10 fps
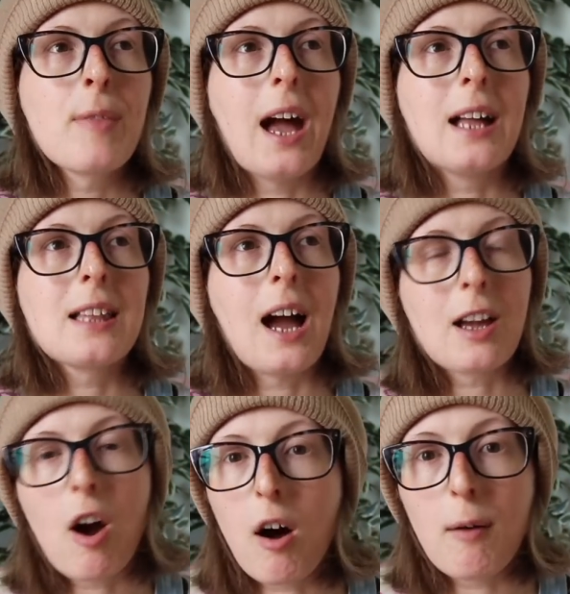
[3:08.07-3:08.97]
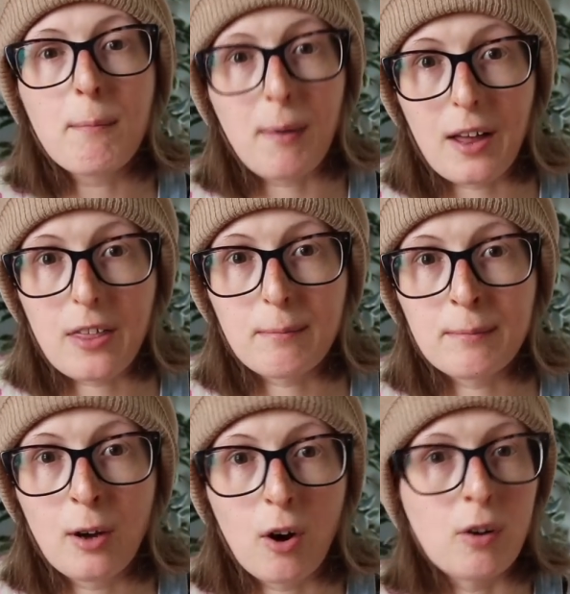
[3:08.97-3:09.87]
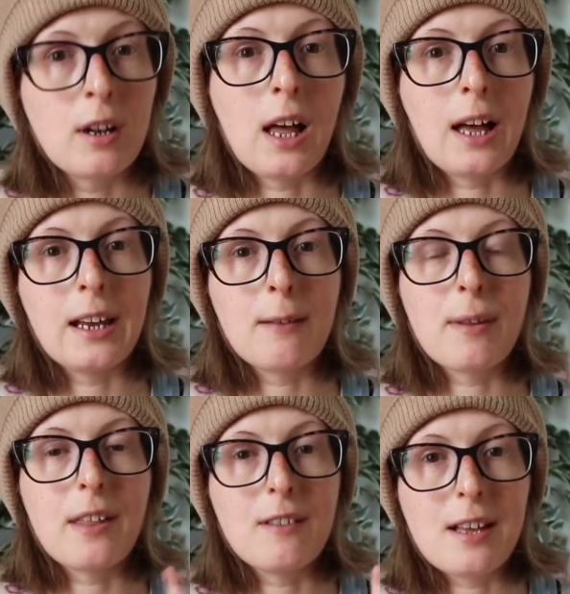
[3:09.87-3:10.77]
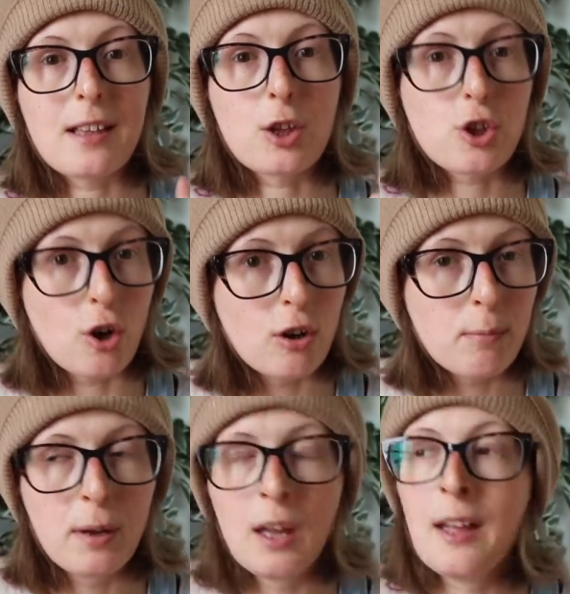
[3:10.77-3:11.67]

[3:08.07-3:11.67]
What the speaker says: and I can't buy them online, but there is a shop